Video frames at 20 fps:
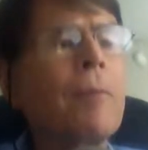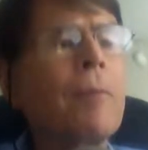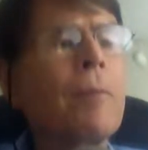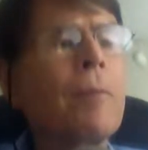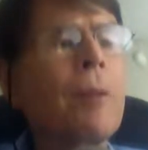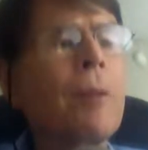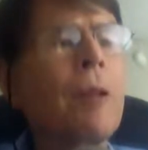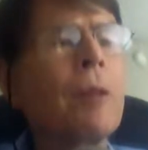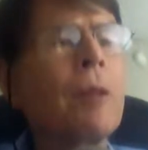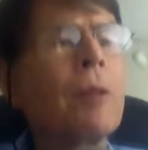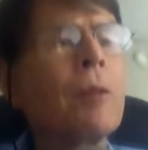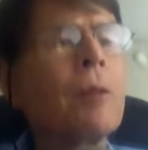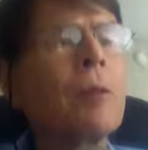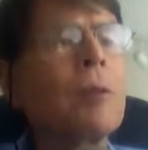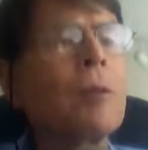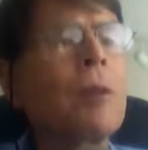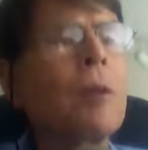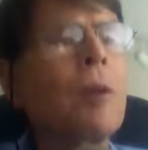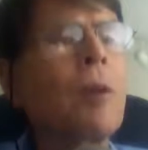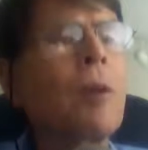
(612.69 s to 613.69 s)
thanks.
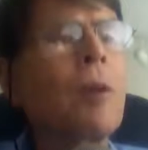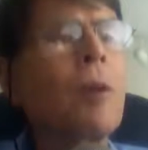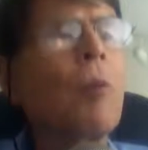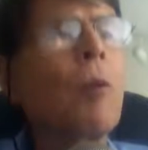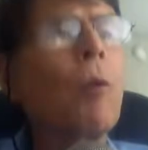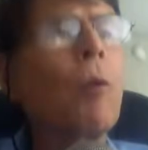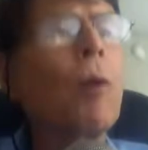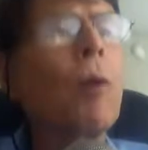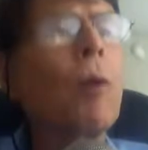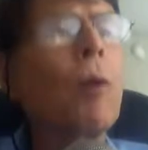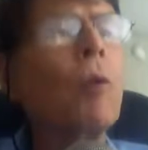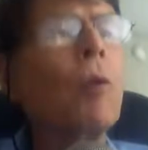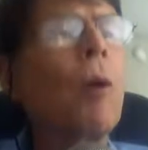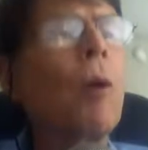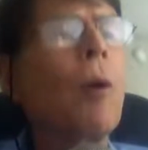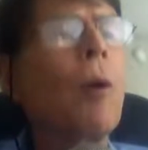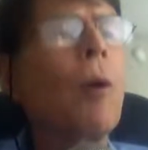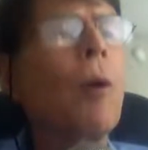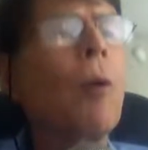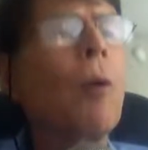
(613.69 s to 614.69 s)
One more
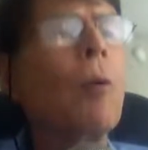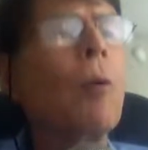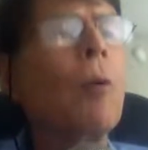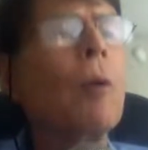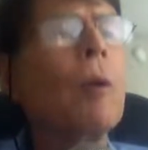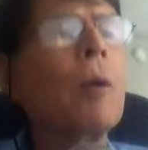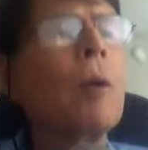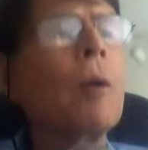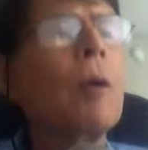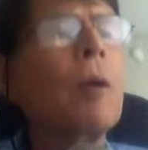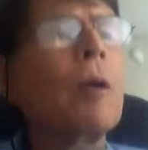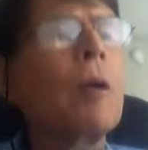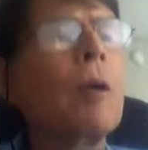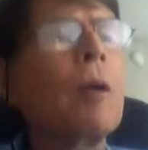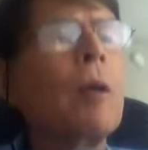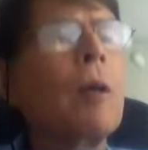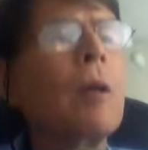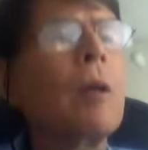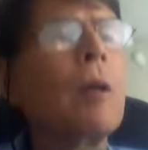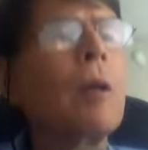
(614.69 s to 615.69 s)
poll.
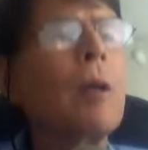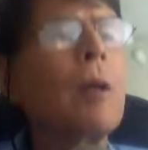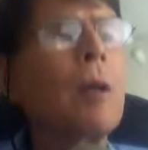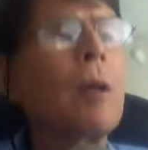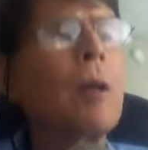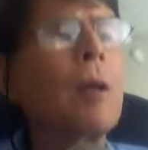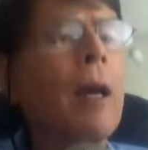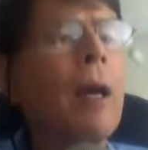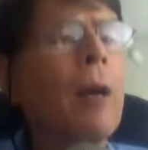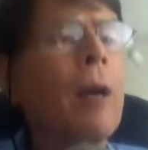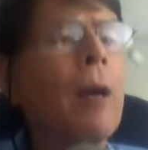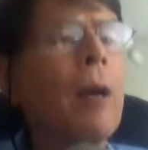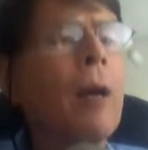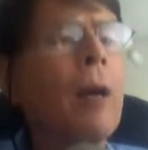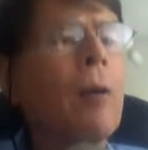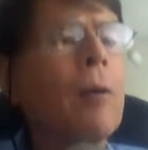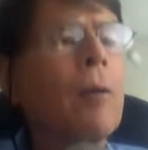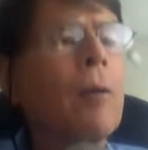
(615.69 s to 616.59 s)
Now,